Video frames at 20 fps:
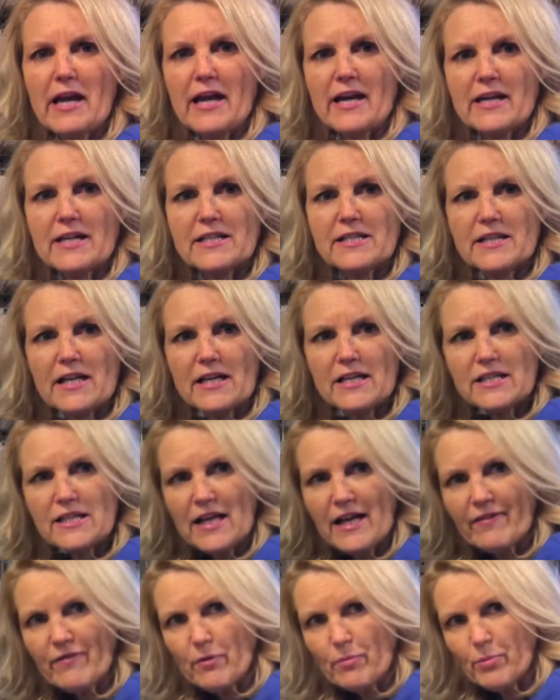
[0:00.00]
and it does
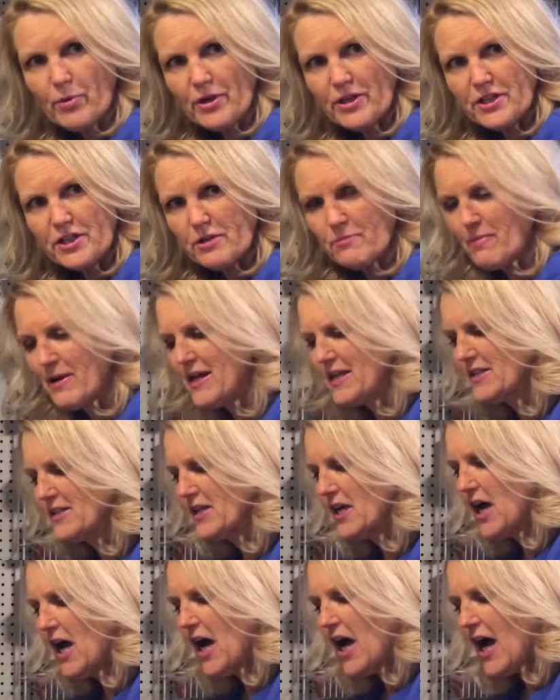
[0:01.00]
have a pointed base.
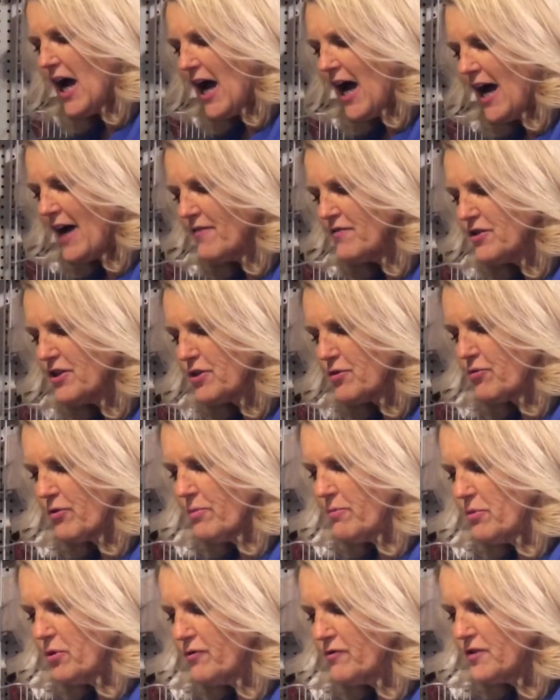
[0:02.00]
I've just
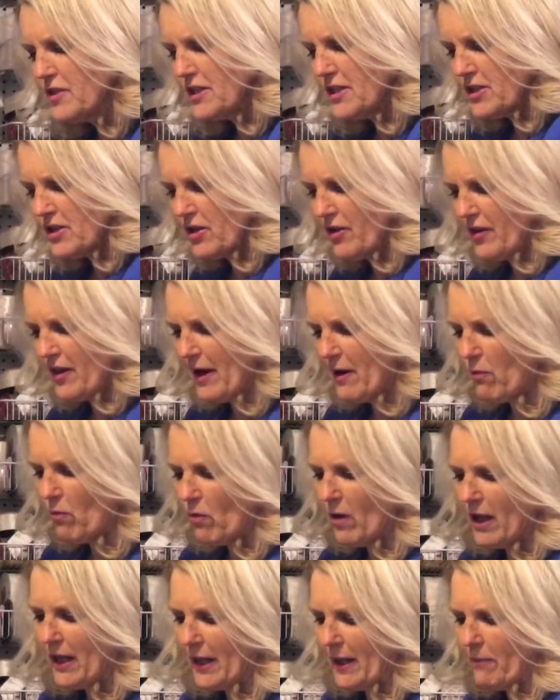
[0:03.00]
removed it so that
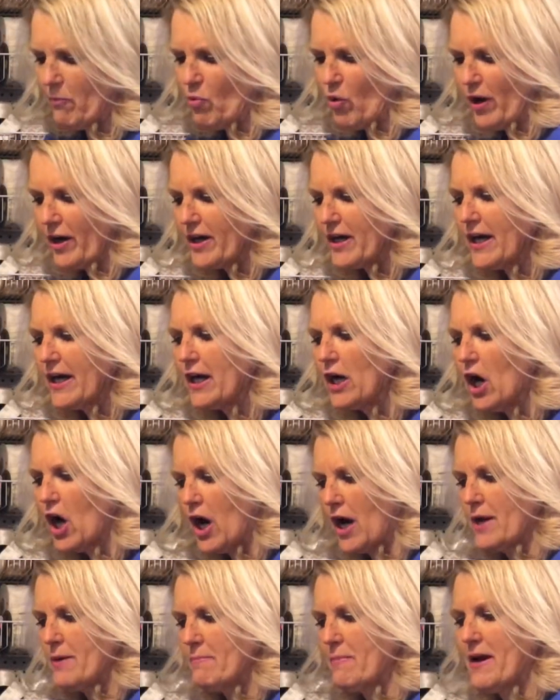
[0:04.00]
while I'm working
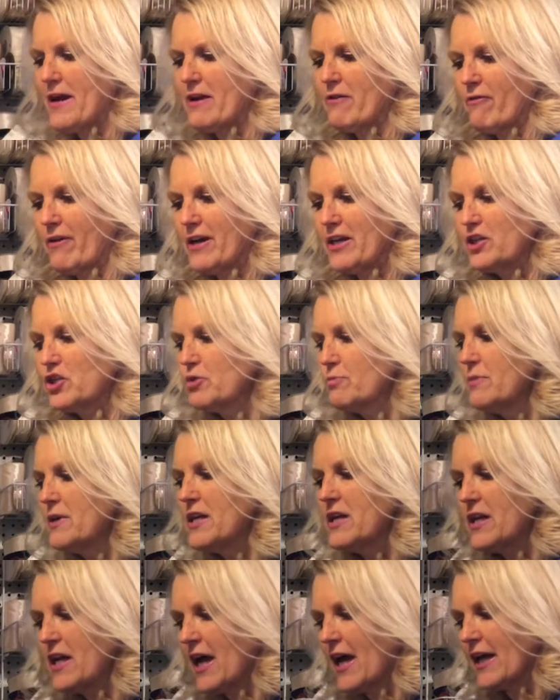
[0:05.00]
on my
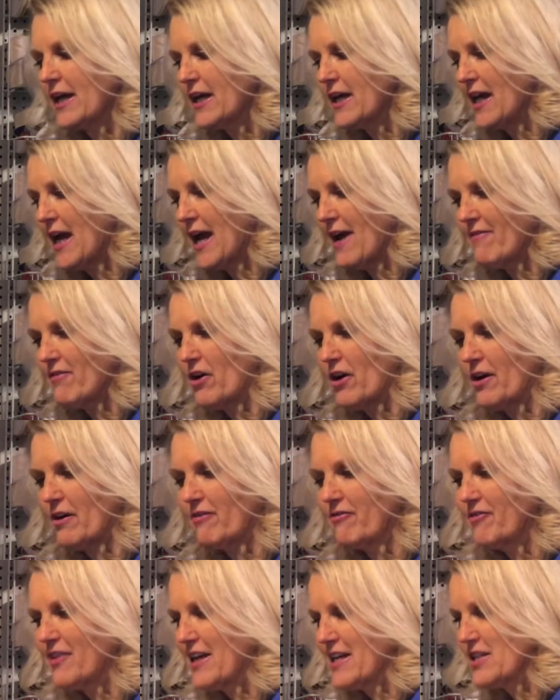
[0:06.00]
arrangement, I can have it on a
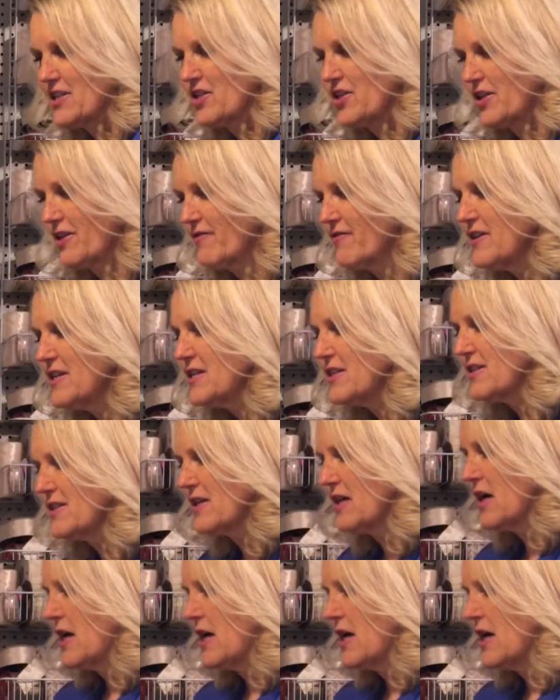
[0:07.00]
flat surface.